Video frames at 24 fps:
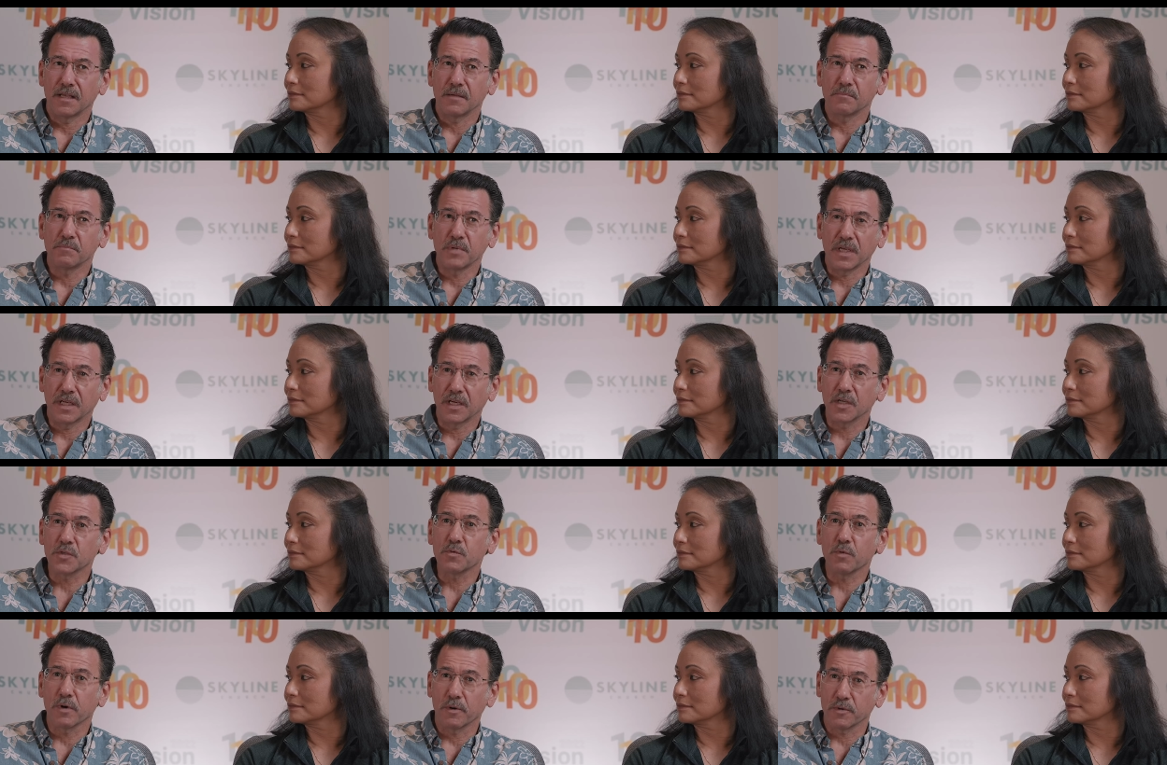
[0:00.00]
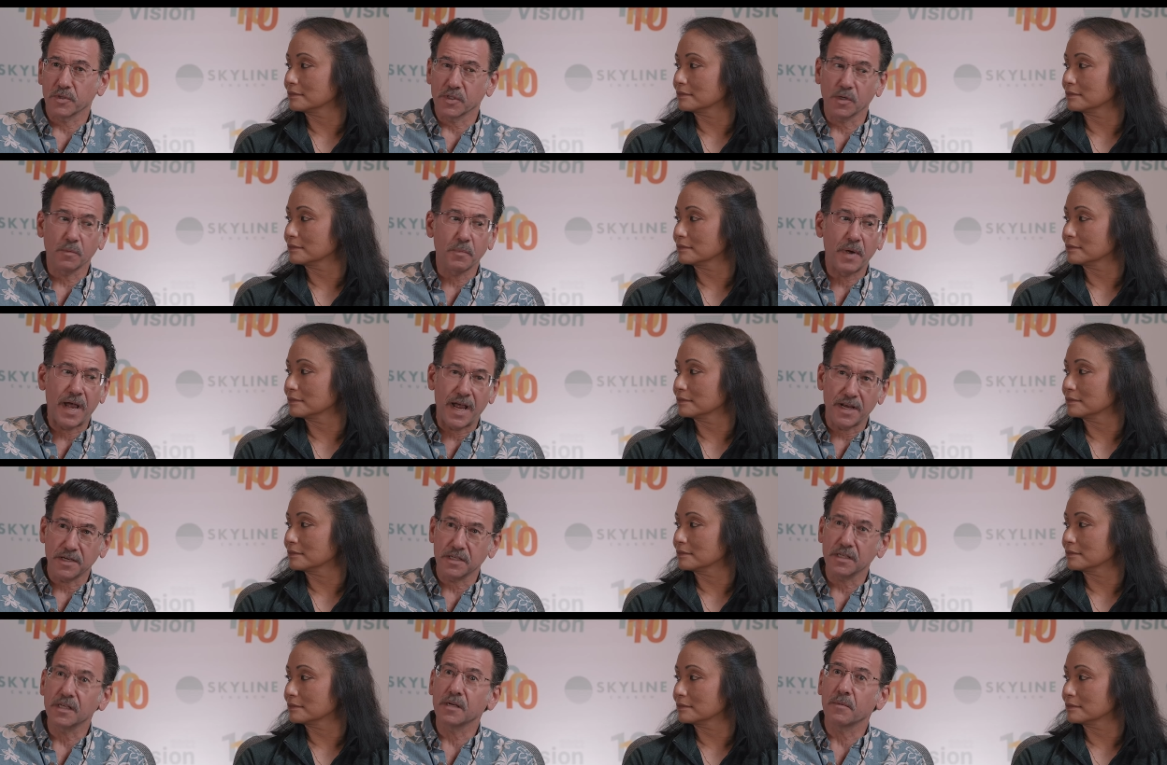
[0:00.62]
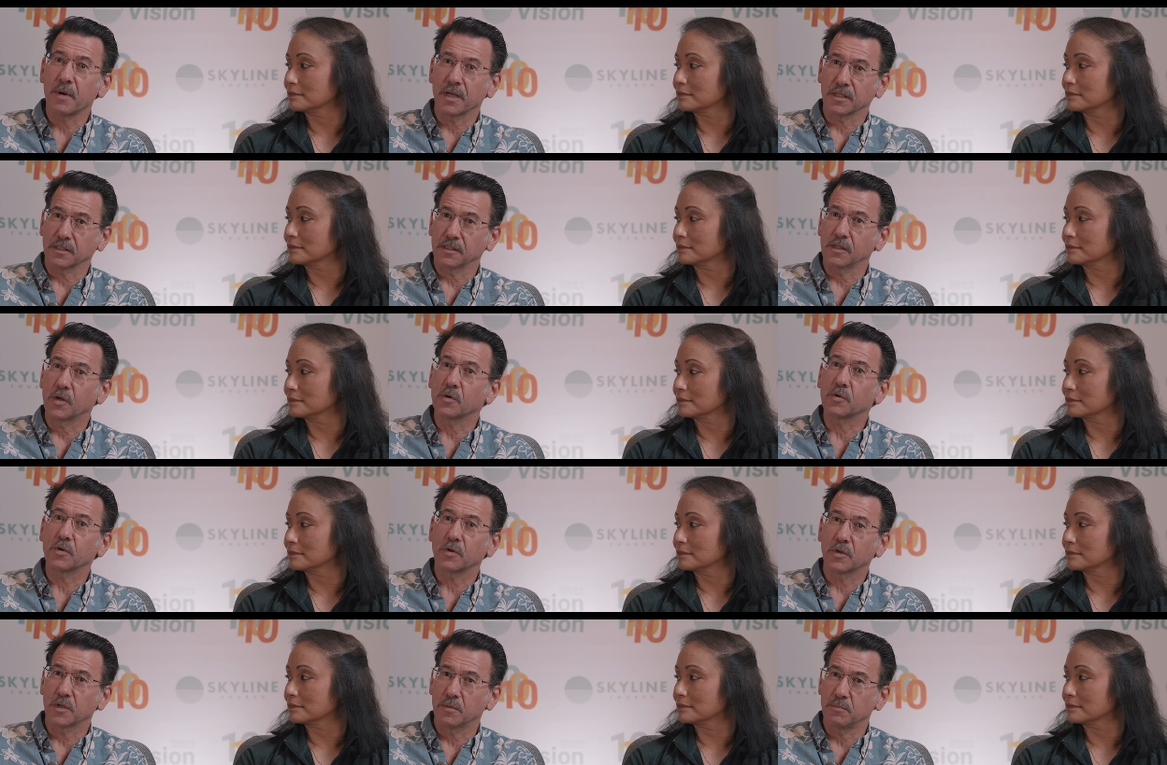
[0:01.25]
Speaker 1: Because we were so passionate about the
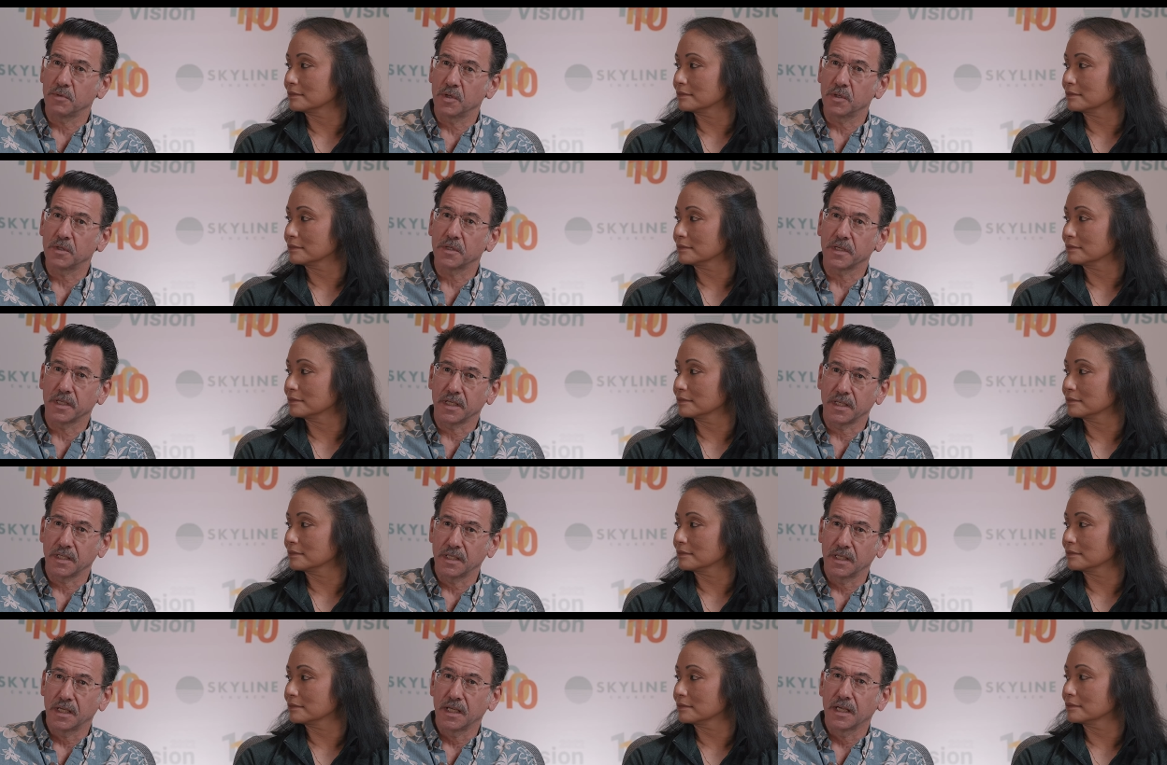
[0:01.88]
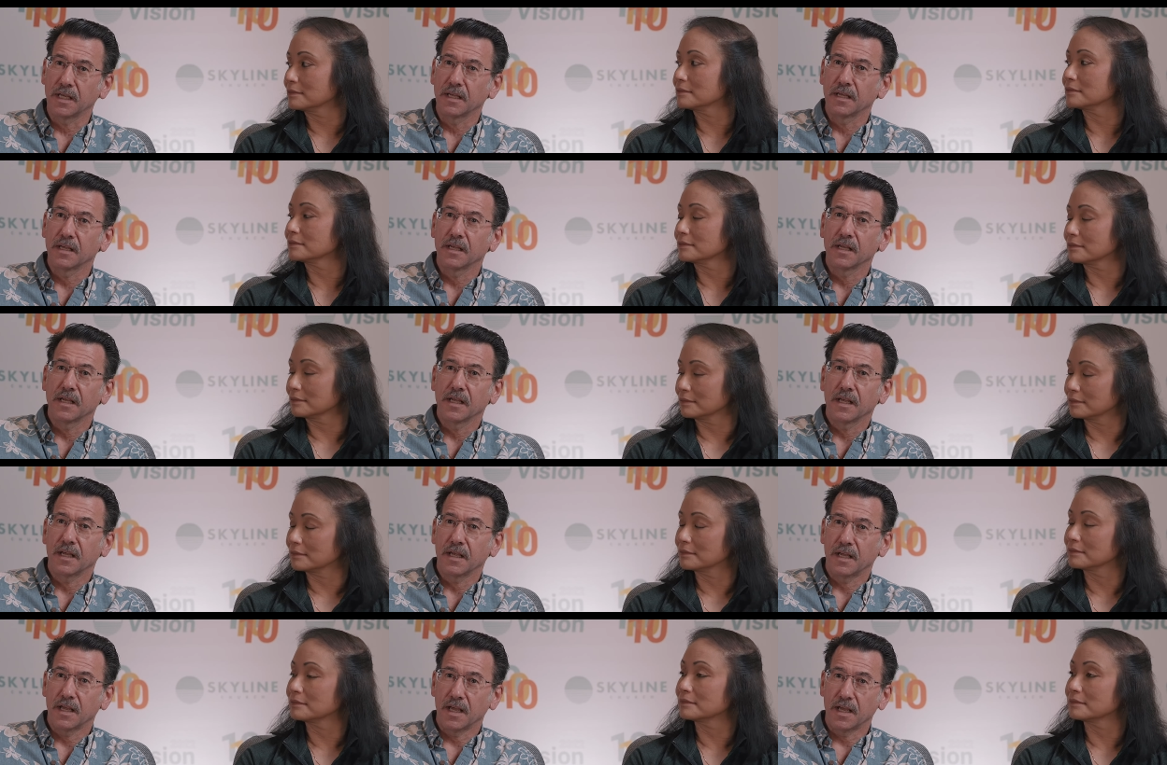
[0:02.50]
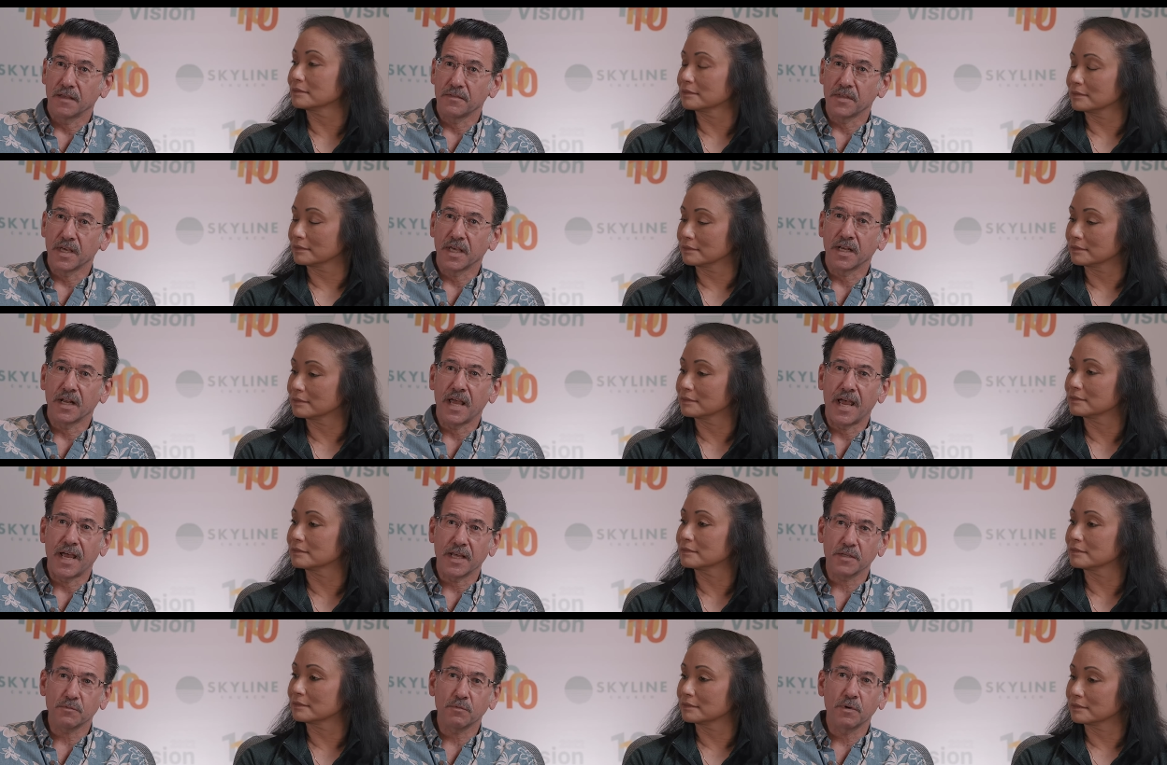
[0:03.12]
local community. And then
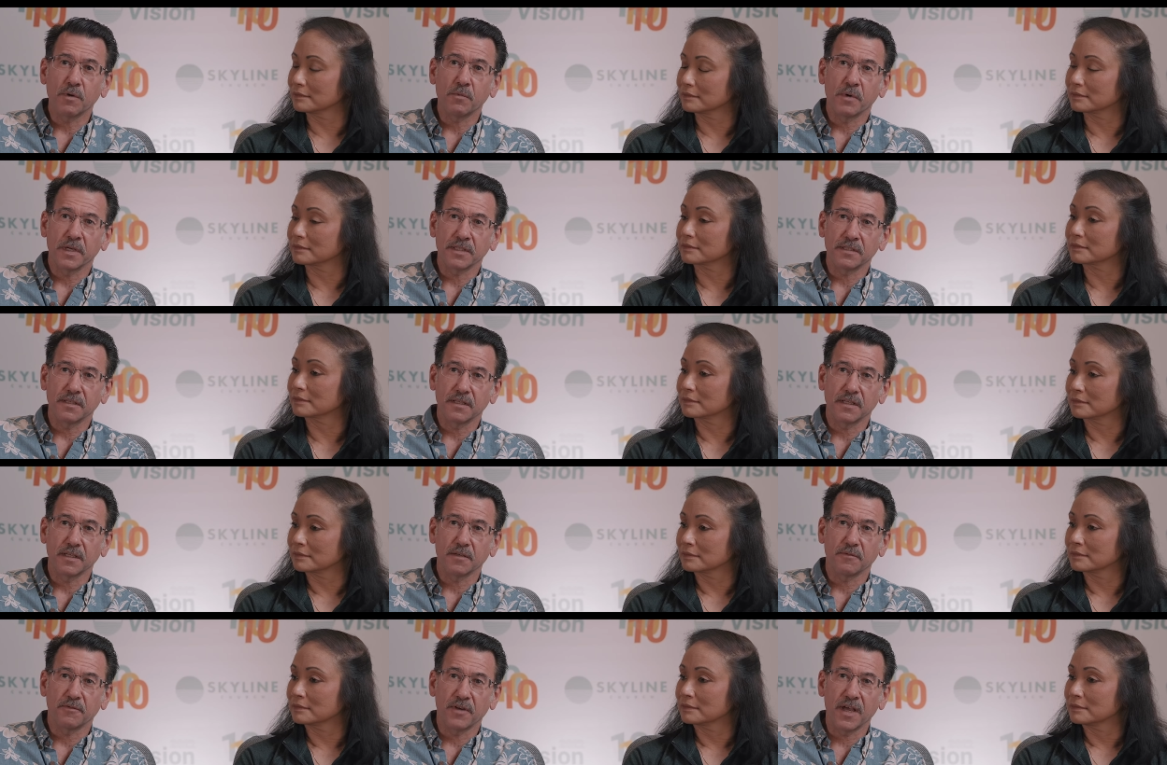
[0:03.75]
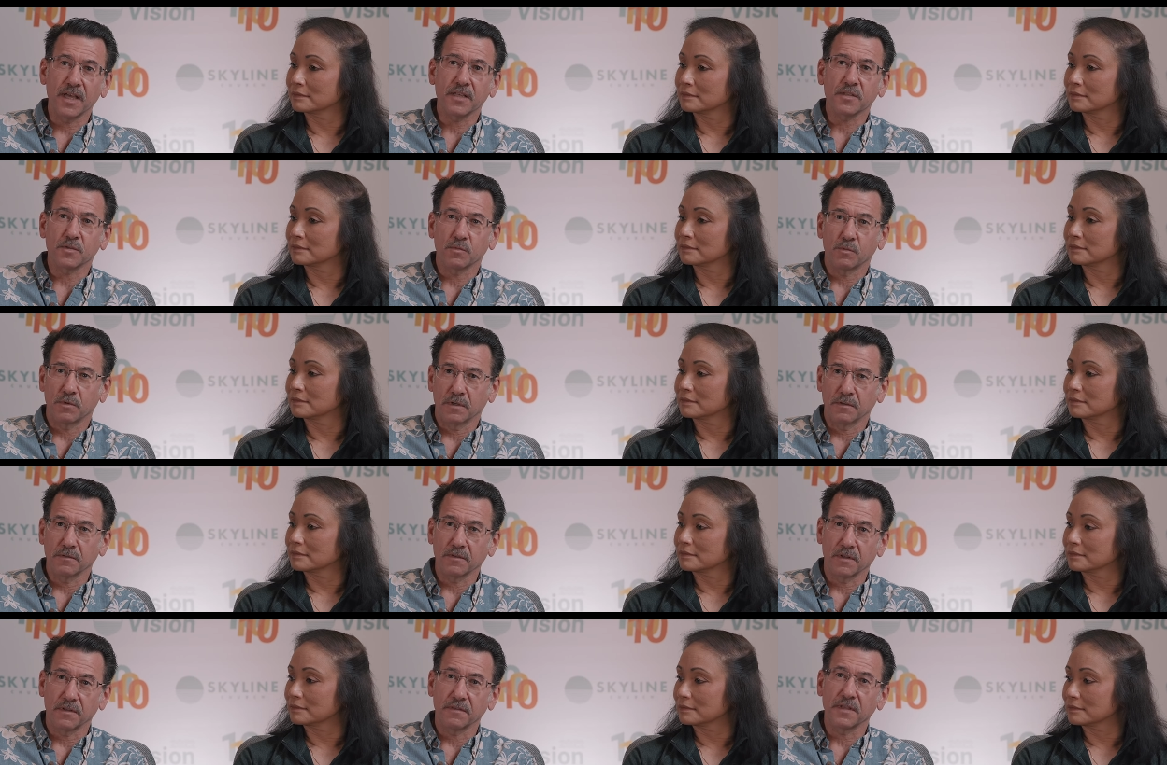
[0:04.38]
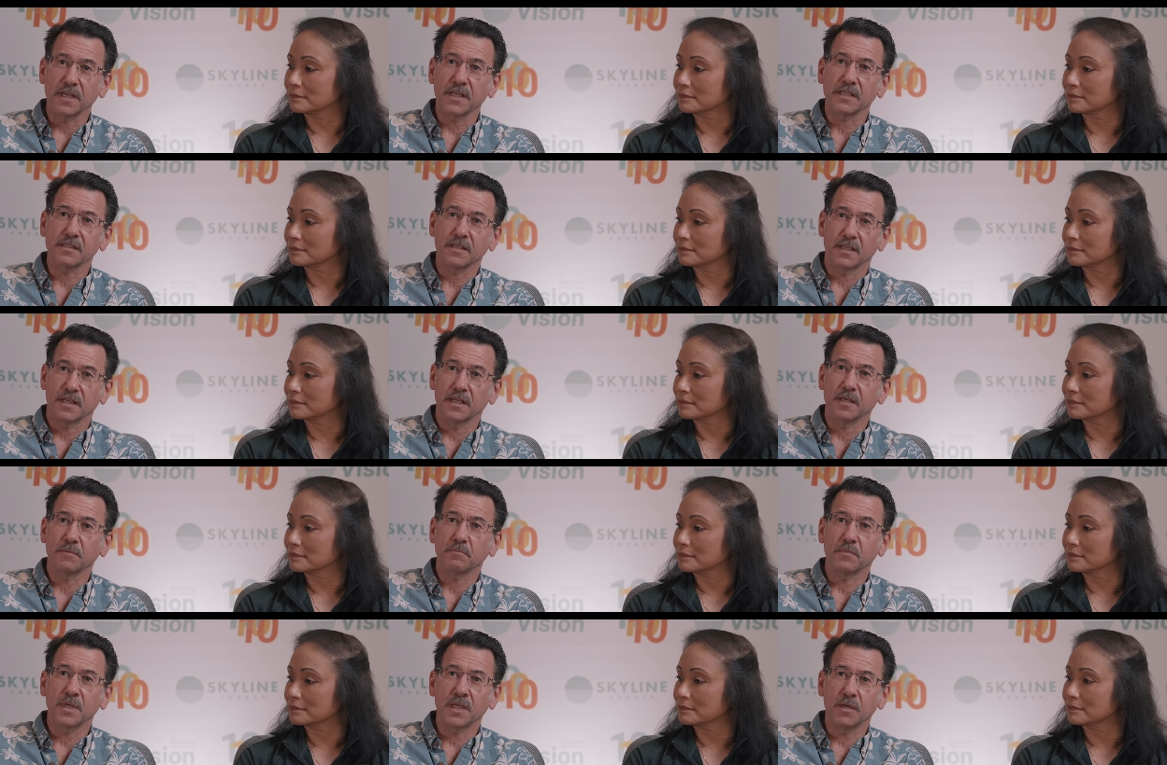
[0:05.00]
as we went to the events, one of the things that
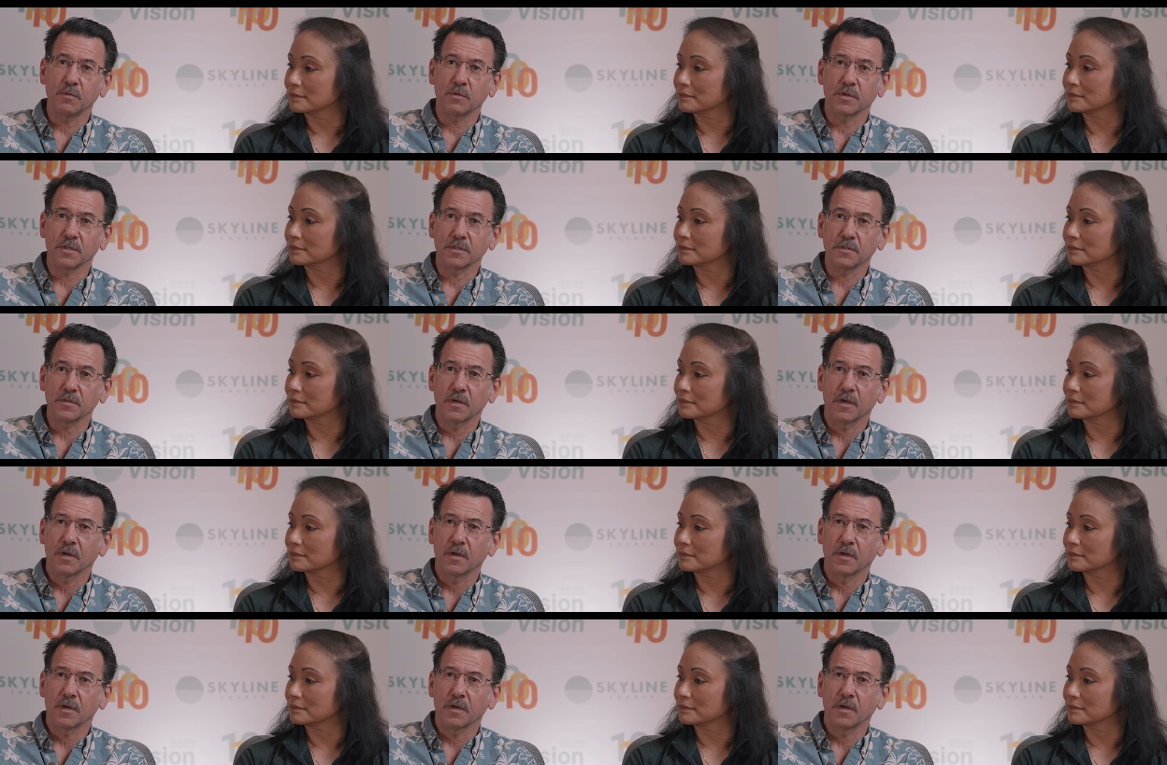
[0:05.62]
hit me was,